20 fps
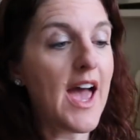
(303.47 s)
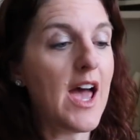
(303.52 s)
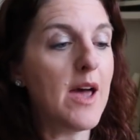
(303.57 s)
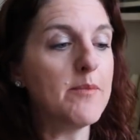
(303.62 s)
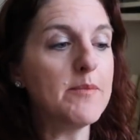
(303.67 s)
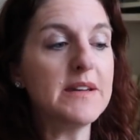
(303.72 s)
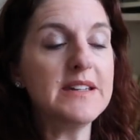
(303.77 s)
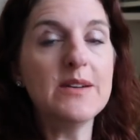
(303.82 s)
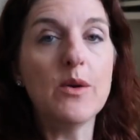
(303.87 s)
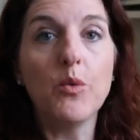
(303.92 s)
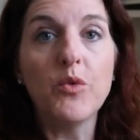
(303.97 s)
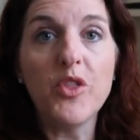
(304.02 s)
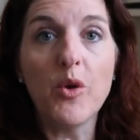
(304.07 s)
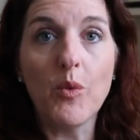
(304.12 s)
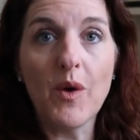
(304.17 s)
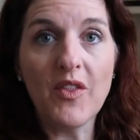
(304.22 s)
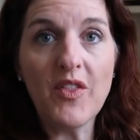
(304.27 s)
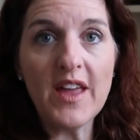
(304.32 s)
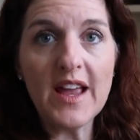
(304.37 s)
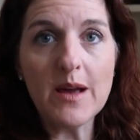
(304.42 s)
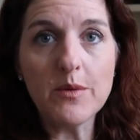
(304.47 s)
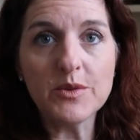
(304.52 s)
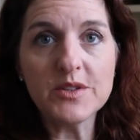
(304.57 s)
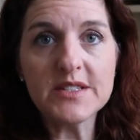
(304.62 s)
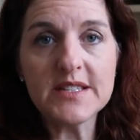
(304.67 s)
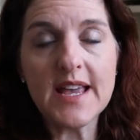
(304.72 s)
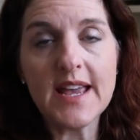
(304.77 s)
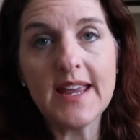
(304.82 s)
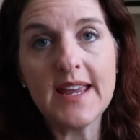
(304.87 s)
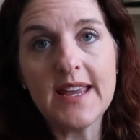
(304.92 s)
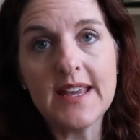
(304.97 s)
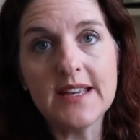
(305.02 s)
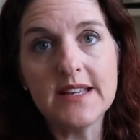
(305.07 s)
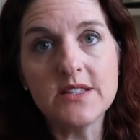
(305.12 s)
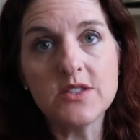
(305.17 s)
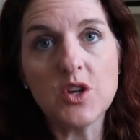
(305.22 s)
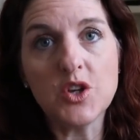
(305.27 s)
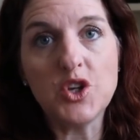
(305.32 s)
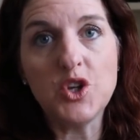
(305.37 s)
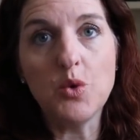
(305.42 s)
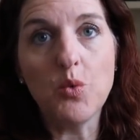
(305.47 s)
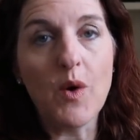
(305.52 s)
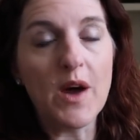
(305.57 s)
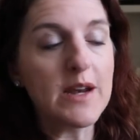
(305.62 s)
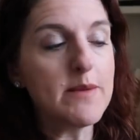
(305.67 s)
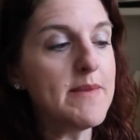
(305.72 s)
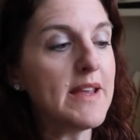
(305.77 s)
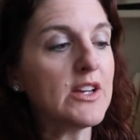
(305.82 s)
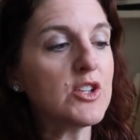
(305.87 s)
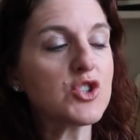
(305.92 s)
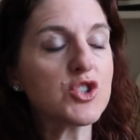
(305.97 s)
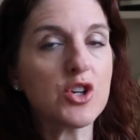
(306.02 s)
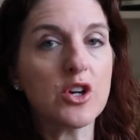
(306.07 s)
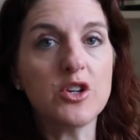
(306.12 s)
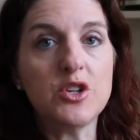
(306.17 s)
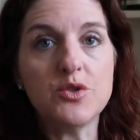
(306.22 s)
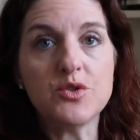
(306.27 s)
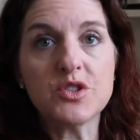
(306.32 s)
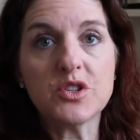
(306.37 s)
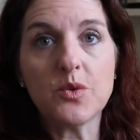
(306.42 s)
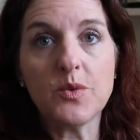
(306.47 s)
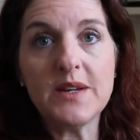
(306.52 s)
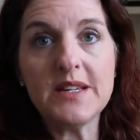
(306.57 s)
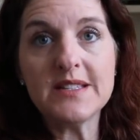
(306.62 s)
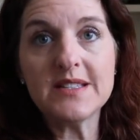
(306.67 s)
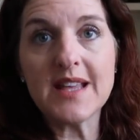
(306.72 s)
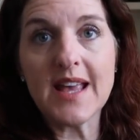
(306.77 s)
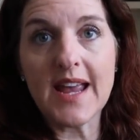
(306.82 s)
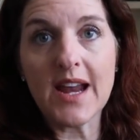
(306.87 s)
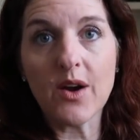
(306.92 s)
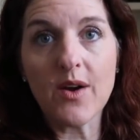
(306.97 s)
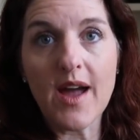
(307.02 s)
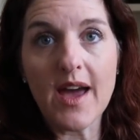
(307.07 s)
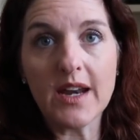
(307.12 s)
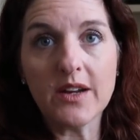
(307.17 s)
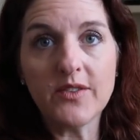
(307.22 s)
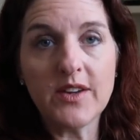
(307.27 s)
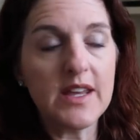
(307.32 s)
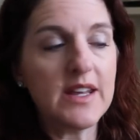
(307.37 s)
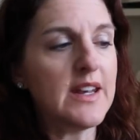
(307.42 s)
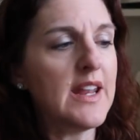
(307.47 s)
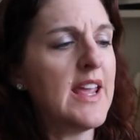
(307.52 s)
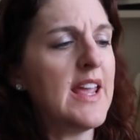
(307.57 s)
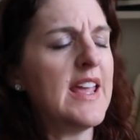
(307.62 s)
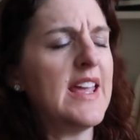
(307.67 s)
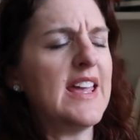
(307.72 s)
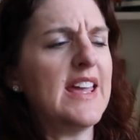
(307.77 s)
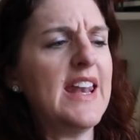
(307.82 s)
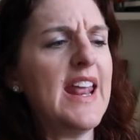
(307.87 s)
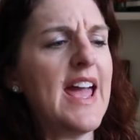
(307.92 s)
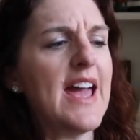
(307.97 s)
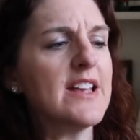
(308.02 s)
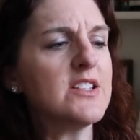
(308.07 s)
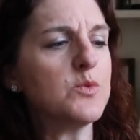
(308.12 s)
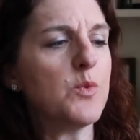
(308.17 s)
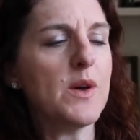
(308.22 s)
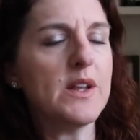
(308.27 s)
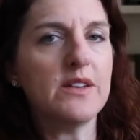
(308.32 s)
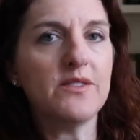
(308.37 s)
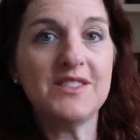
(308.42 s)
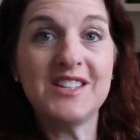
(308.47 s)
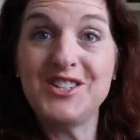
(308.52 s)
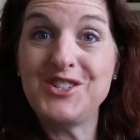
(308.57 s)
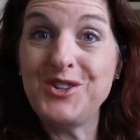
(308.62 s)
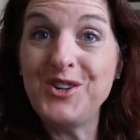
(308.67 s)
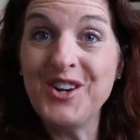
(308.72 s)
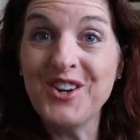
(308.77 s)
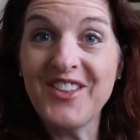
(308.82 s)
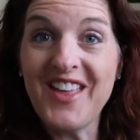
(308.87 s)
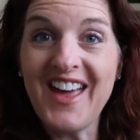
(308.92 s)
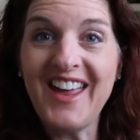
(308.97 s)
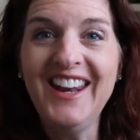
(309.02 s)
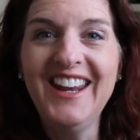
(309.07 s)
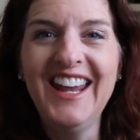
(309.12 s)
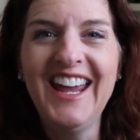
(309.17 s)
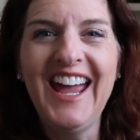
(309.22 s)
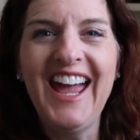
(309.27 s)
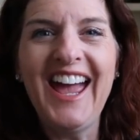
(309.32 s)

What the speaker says: No, the one thing I will say is you wanna make sure you squeeze the air out of it. It has one, did you hear that?